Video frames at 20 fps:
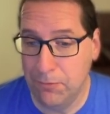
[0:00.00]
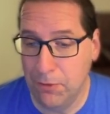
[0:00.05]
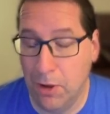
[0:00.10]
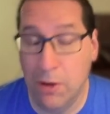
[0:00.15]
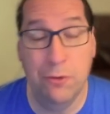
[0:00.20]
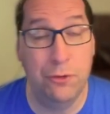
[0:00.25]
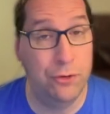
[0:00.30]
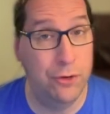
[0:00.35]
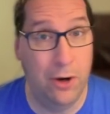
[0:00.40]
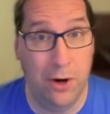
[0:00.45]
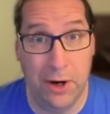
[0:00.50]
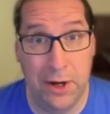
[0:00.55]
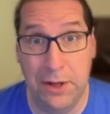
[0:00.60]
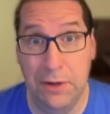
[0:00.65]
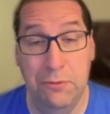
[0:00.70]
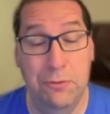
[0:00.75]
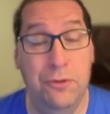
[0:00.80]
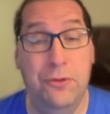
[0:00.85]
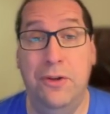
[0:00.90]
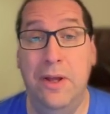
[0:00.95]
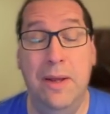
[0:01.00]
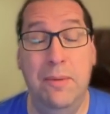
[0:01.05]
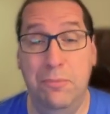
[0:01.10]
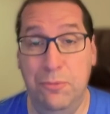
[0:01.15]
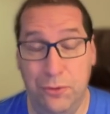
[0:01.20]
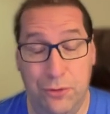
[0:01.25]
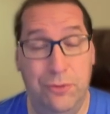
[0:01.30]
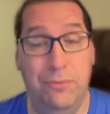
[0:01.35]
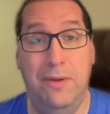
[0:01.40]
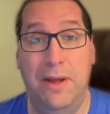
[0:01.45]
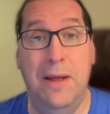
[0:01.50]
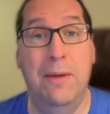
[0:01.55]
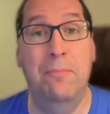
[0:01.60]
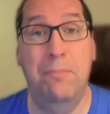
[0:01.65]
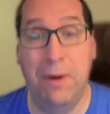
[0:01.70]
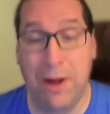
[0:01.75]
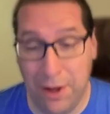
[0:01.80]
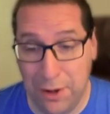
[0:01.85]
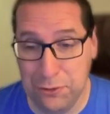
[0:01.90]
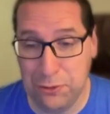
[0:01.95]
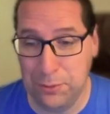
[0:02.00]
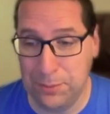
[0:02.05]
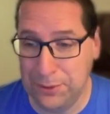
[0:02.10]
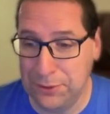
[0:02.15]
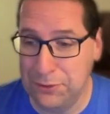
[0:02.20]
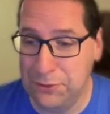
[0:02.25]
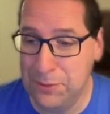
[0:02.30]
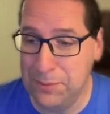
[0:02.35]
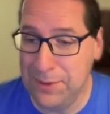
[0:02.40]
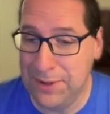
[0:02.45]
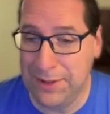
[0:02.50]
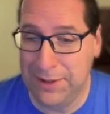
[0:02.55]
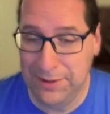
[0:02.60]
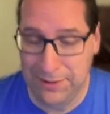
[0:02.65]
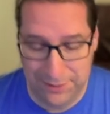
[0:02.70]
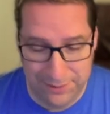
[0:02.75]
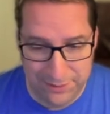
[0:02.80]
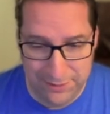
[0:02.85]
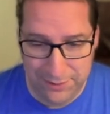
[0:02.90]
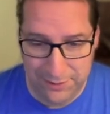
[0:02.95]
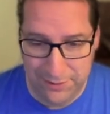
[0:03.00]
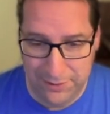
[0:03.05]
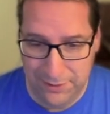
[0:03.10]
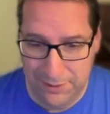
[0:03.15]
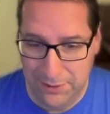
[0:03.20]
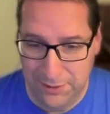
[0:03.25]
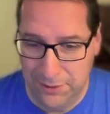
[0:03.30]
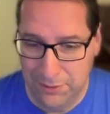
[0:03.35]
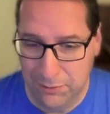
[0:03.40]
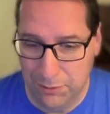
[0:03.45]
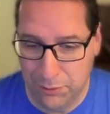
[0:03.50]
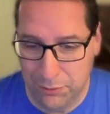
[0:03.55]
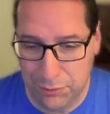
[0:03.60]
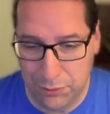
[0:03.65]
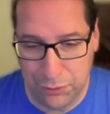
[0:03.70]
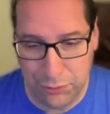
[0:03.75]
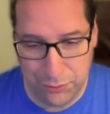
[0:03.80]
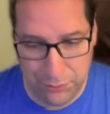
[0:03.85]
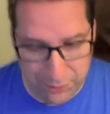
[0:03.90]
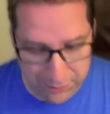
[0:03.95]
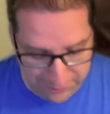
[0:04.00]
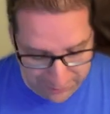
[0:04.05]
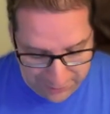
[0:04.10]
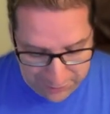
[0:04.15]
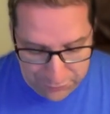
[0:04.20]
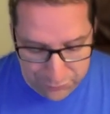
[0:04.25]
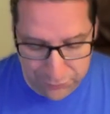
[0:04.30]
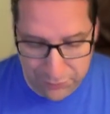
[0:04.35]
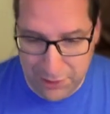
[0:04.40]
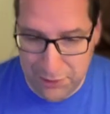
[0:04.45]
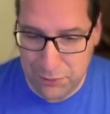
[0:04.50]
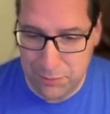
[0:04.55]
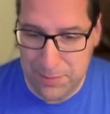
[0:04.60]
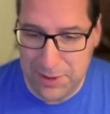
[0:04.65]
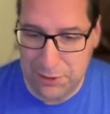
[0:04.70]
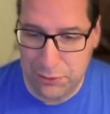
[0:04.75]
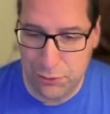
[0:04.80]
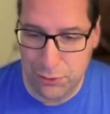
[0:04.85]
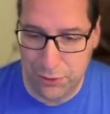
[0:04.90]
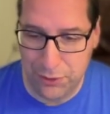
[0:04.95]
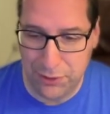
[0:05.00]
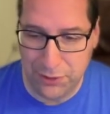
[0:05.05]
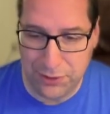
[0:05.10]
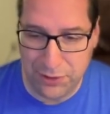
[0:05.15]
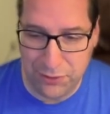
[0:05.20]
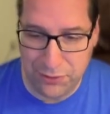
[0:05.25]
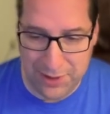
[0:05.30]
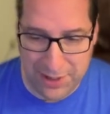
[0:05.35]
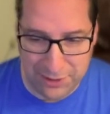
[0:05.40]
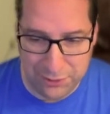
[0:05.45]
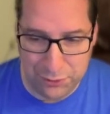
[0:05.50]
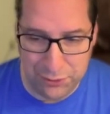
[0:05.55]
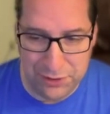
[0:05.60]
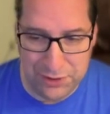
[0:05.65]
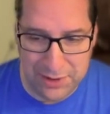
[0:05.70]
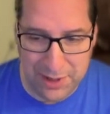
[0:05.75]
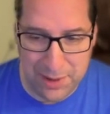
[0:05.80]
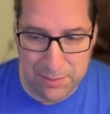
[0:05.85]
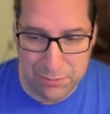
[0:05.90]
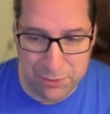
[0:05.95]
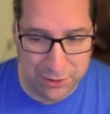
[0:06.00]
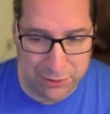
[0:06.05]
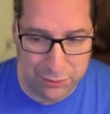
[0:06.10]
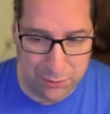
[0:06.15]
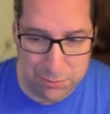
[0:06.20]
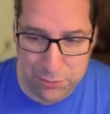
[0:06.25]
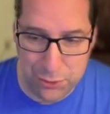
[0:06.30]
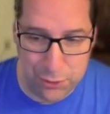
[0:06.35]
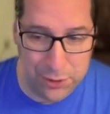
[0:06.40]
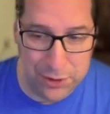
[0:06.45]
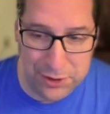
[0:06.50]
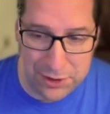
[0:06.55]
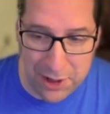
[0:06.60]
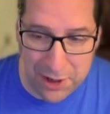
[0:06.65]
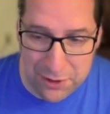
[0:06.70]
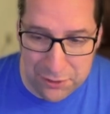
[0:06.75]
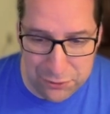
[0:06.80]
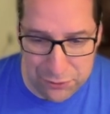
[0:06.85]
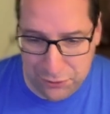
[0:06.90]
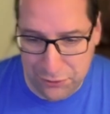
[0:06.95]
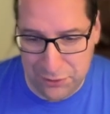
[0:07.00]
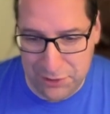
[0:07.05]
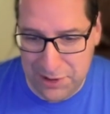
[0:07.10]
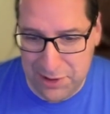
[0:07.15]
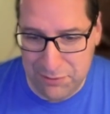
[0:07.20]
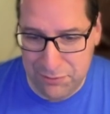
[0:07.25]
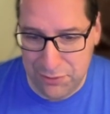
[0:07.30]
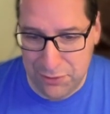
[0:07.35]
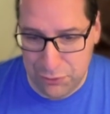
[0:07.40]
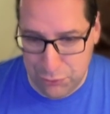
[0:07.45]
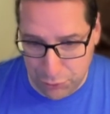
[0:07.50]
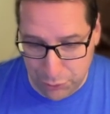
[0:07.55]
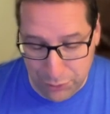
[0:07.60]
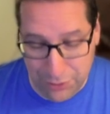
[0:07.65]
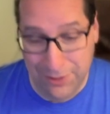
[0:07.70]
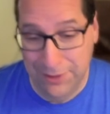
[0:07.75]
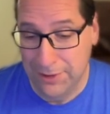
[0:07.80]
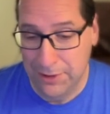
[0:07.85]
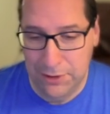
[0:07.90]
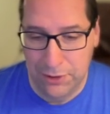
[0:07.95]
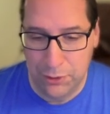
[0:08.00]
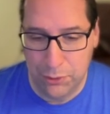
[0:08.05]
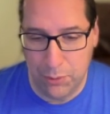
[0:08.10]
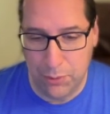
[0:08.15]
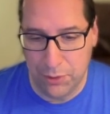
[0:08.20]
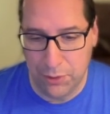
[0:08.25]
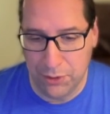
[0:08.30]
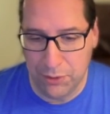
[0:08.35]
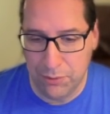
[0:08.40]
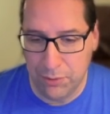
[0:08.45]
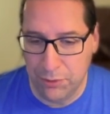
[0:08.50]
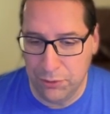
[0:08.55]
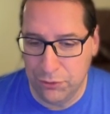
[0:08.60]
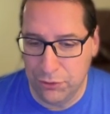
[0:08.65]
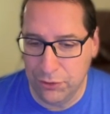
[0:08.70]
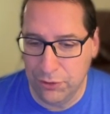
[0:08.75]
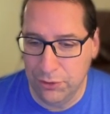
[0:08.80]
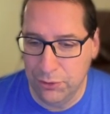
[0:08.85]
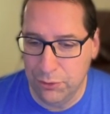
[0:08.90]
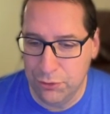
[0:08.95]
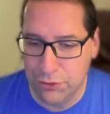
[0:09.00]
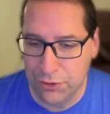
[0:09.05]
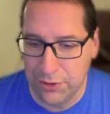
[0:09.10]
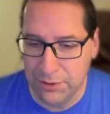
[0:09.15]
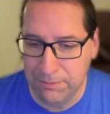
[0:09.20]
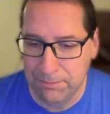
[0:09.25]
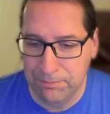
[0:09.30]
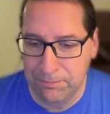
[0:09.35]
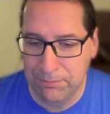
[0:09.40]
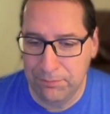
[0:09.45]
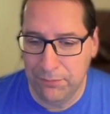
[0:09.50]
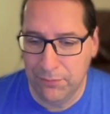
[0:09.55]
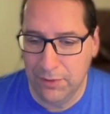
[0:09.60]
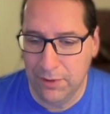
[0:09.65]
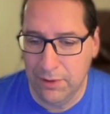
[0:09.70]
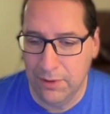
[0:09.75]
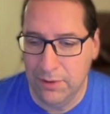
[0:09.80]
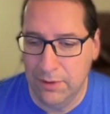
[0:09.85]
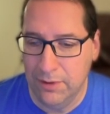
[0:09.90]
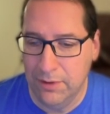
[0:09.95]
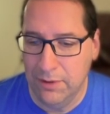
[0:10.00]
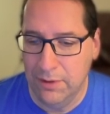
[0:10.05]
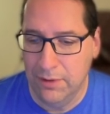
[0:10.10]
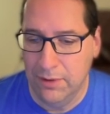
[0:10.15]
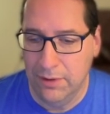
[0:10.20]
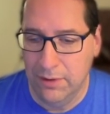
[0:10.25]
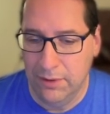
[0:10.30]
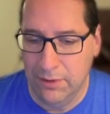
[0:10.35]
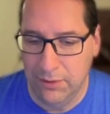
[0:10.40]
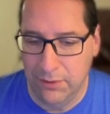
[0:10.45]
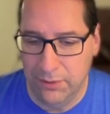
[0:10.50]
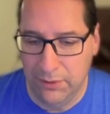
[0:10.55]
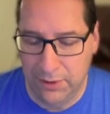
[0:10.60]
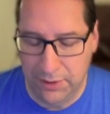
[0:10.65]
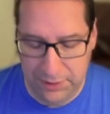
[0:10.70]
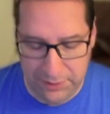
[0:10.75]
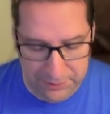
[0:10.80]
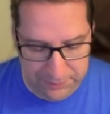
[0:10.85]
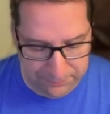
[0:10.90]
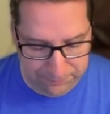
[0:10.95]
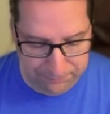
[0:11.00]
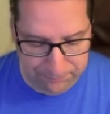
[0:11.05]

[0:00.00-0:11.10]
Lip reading: Oh, sorry, seems impossible to me. Well, first of all, let's make sure that this actually type checks. I'm sure it does. It's the official quote-unquote solution. All right.